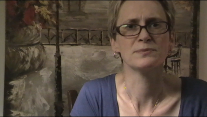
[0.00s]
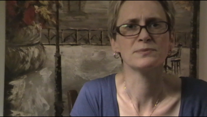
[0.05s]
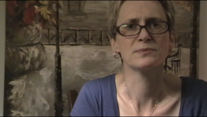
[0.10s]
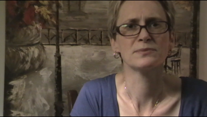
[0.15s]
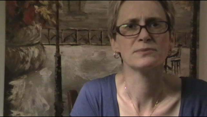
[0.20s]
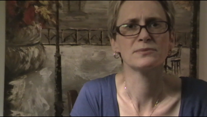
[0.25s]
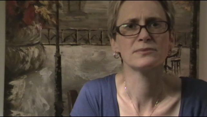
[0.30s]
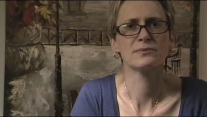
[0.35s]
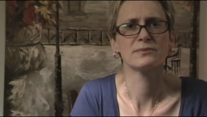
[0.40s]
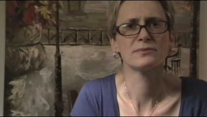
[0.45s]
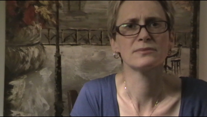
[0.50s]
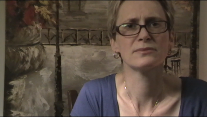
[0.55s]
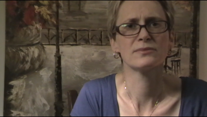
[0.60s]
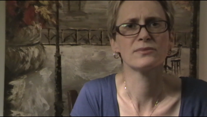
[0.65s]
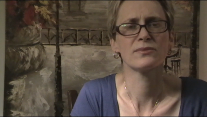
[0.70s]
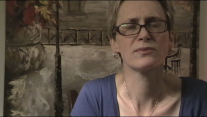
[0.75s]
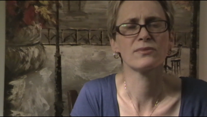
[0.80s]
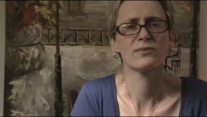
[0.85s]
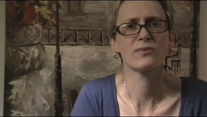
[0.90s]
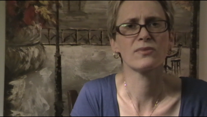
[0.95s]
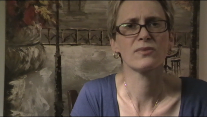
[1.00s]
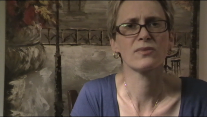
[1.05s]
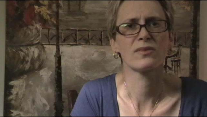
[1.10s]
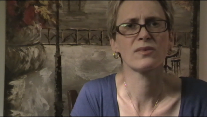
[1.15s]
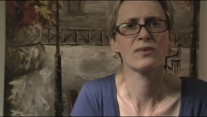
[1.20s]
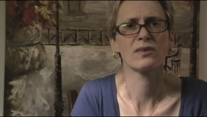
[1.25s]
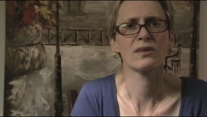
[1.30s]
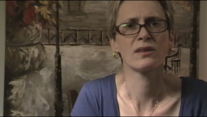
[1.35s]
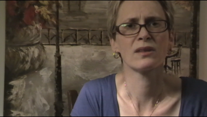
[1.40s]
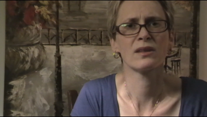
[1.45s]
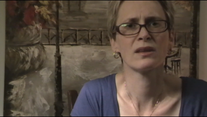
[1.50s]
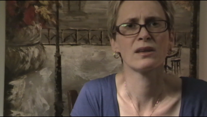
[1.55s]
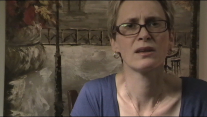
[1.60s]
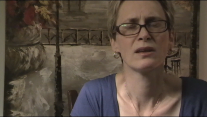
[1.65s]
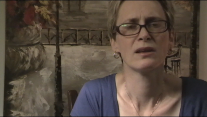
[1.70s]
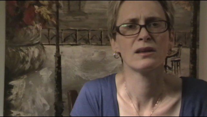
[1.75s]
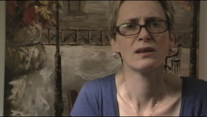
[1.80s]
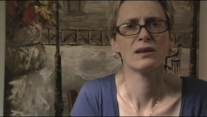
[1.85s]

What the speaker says: No one is speaking in this clip.